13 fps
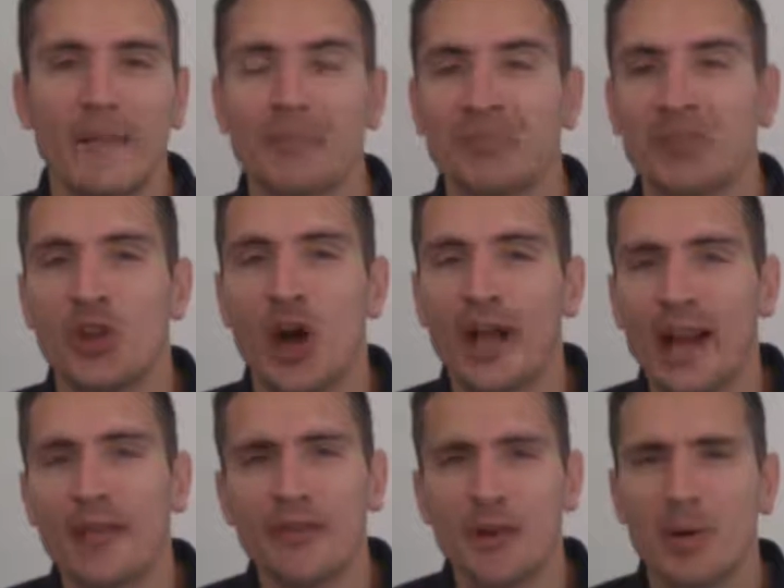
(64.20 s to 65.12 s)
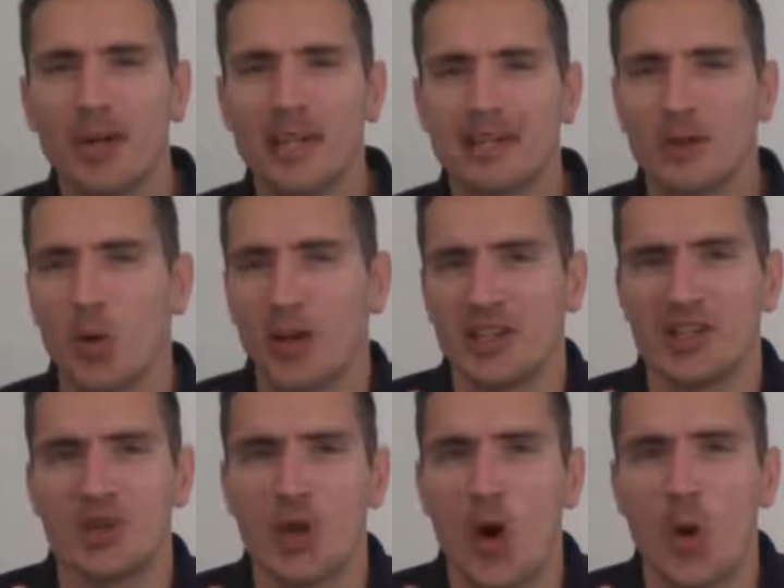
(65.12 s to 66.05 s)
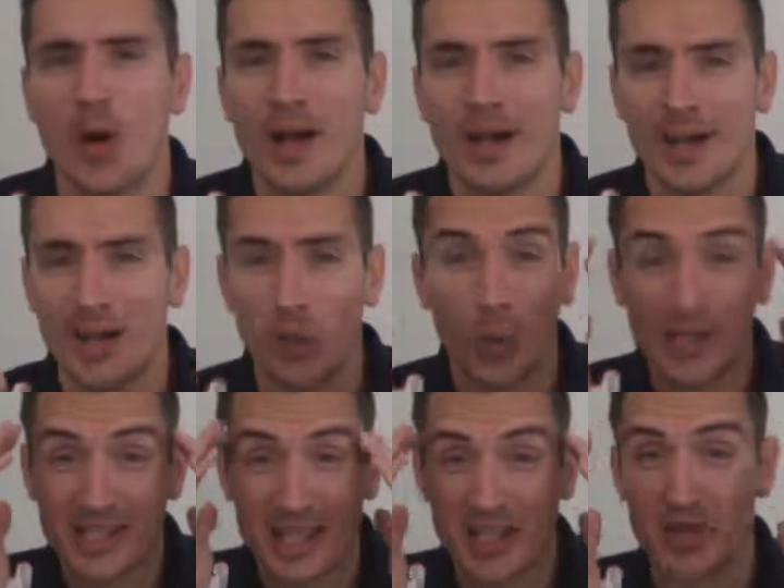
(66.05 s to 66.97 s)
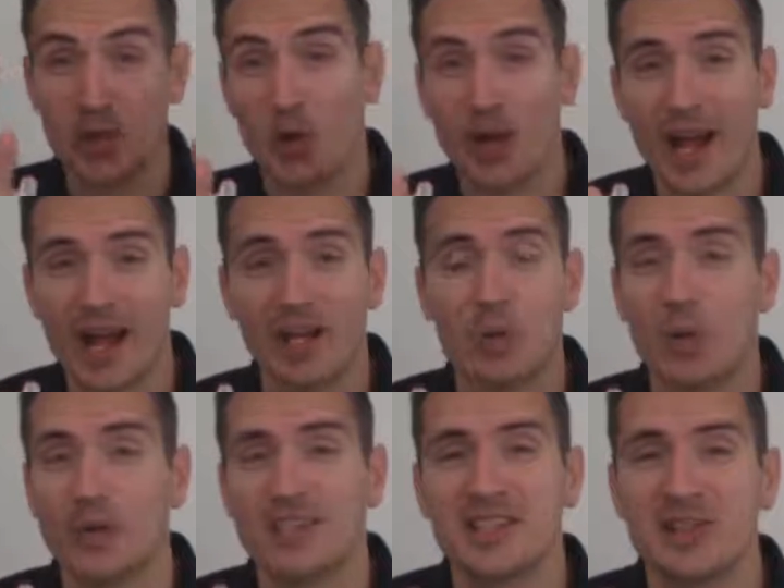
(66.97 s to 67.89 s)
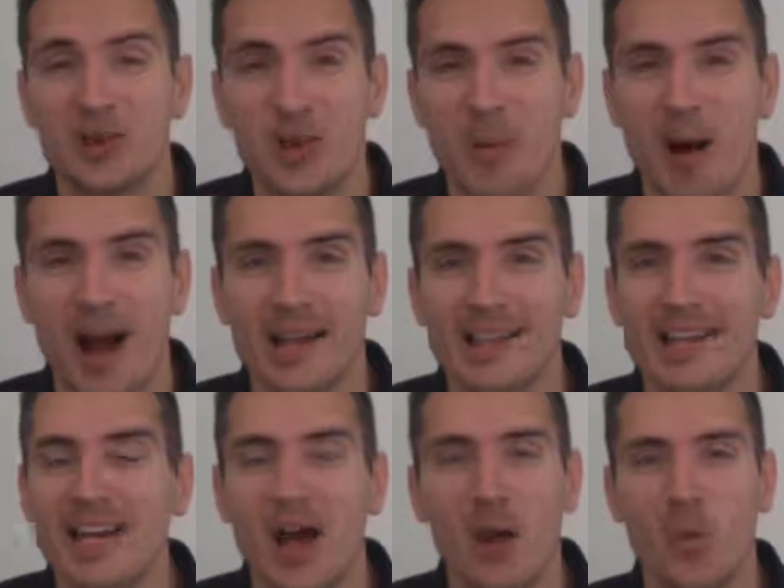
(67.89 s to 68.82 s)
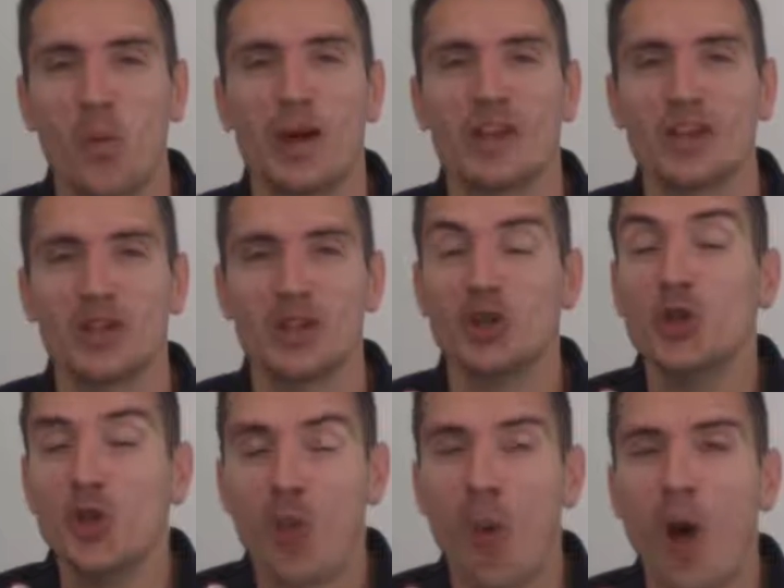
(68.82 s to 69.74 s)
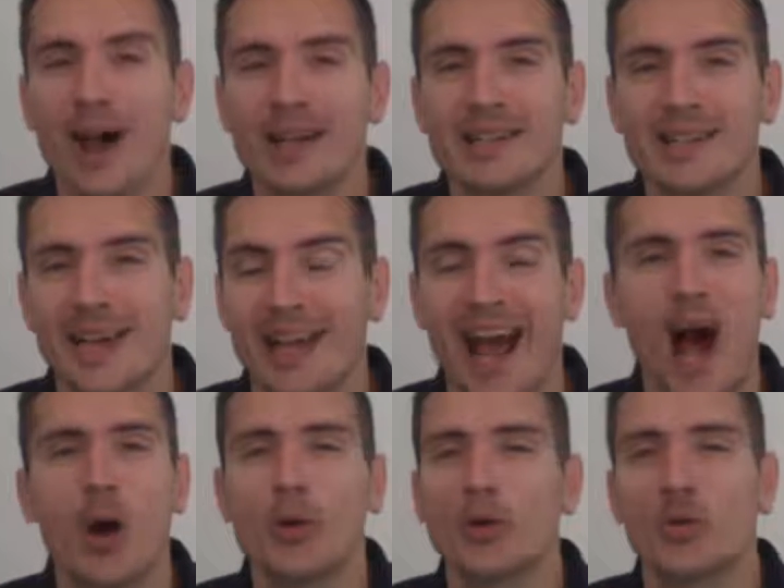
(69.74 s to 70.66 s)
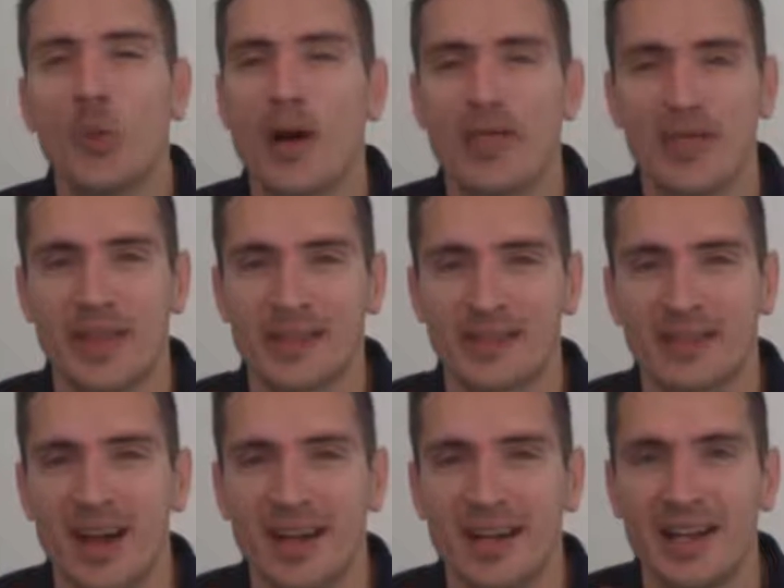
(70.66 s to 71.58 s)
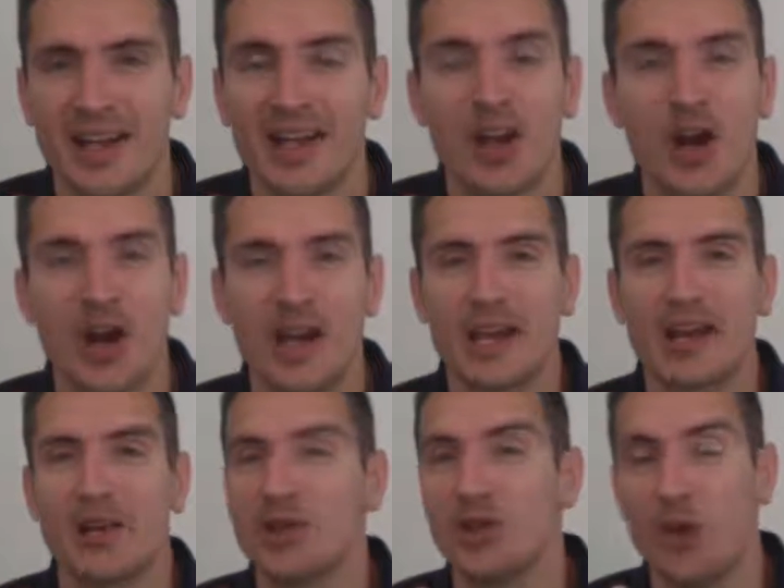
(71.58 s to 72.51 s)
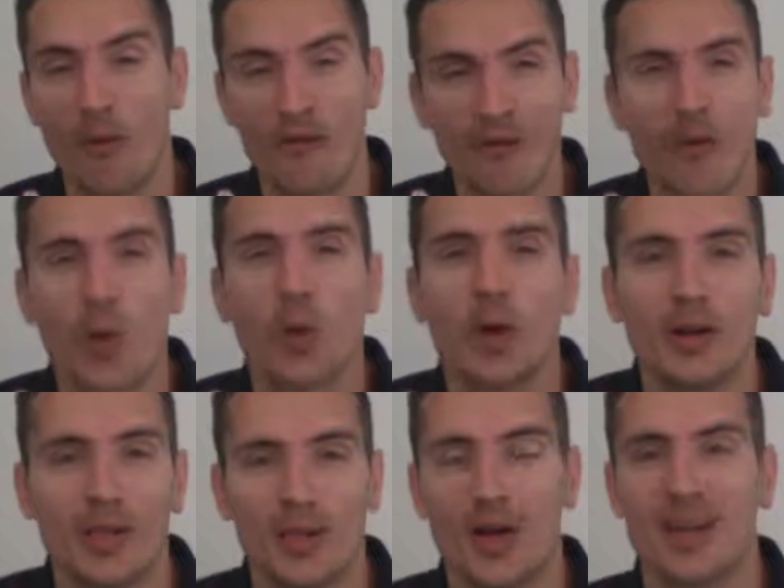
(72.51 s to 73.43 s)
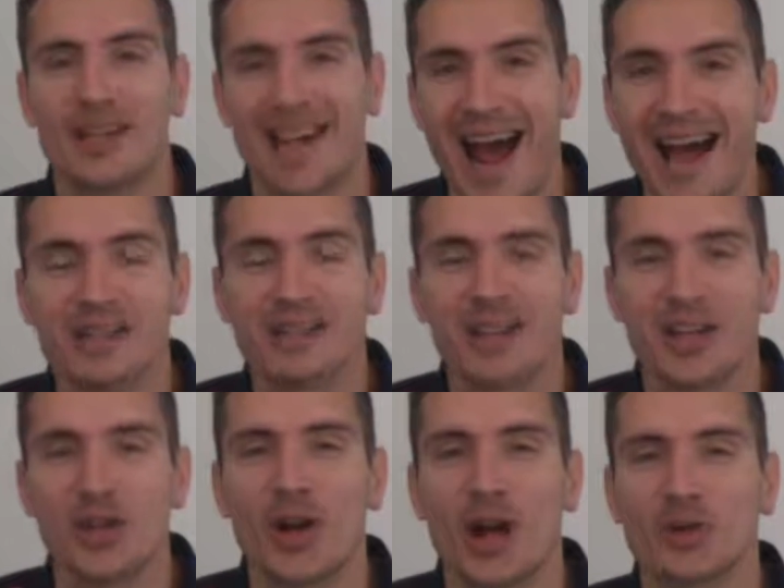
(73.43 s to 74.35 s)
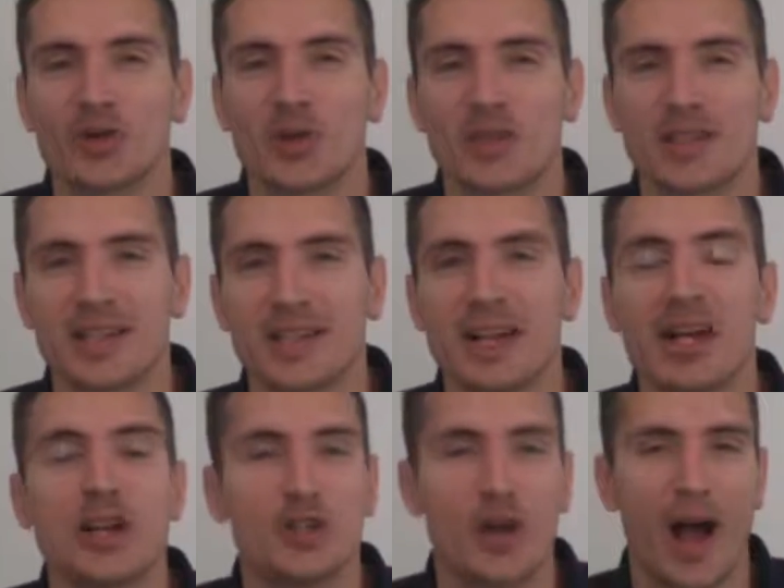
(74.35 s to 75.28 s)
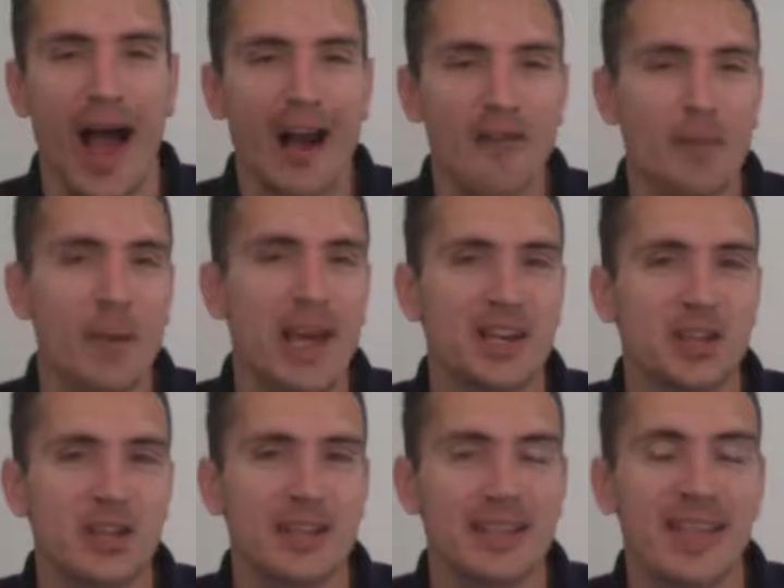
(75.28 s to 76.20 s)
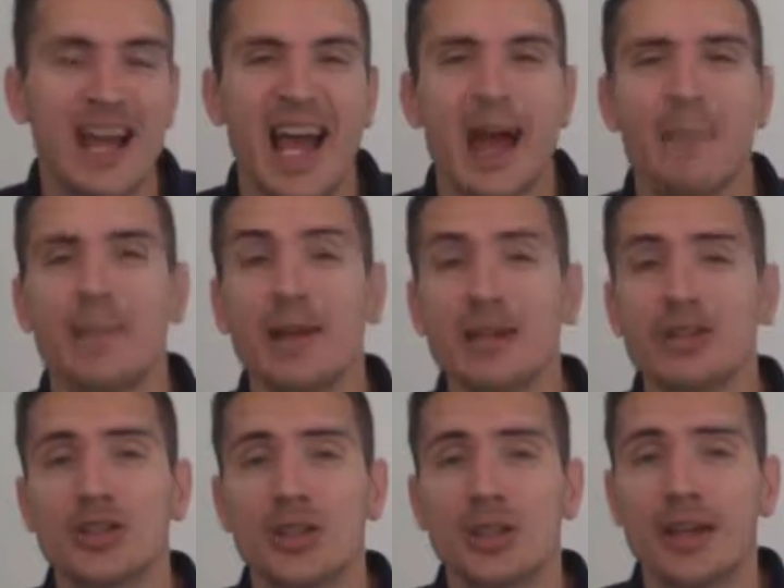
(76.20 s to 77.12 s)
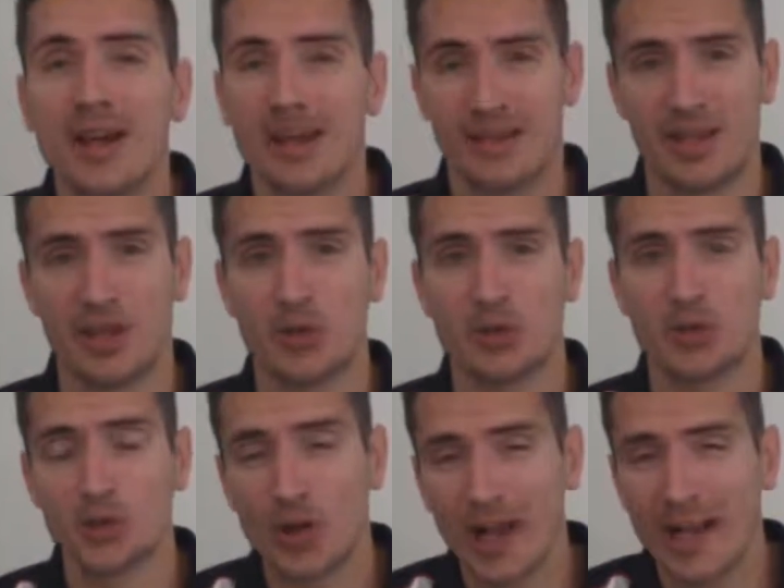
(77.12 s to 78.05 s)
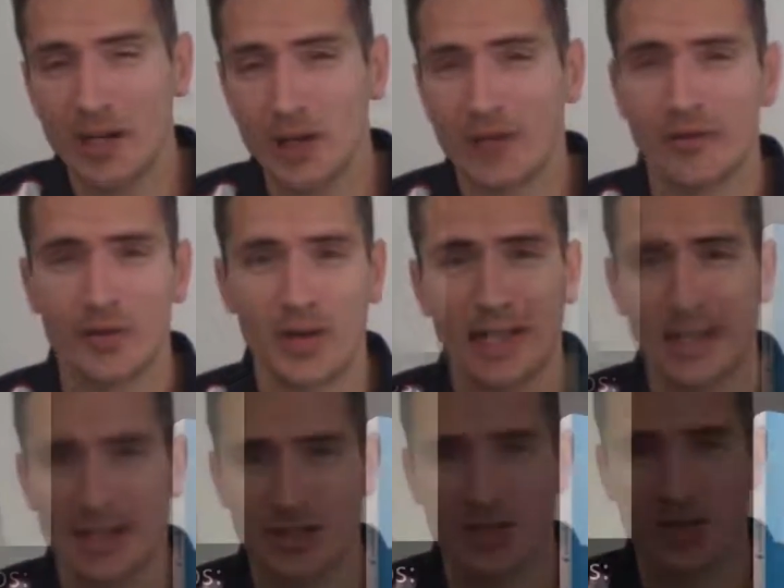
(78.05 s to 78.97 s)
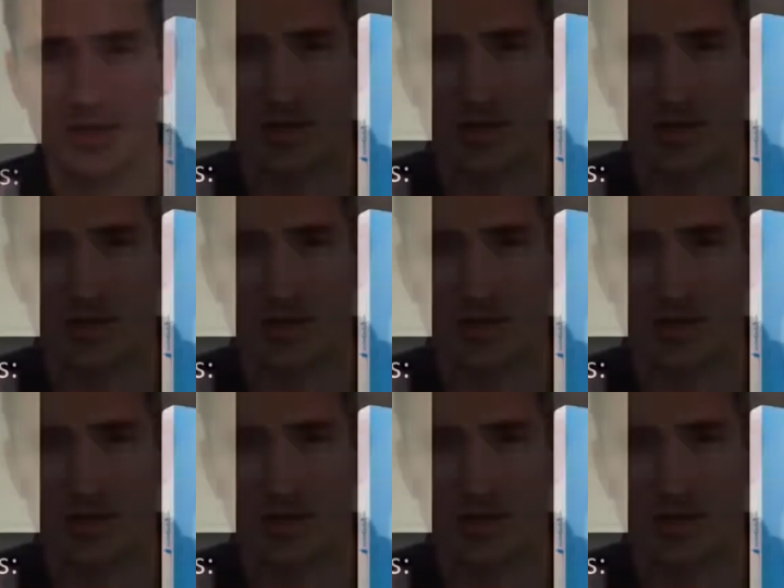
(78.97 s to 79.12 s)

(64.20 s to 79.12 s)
Not everybody is going to know what's in your head and what's in your mind and what you want and how you want things done, you know, for the task that you're outsourcing. So have patience and make sure that you train your freelancers.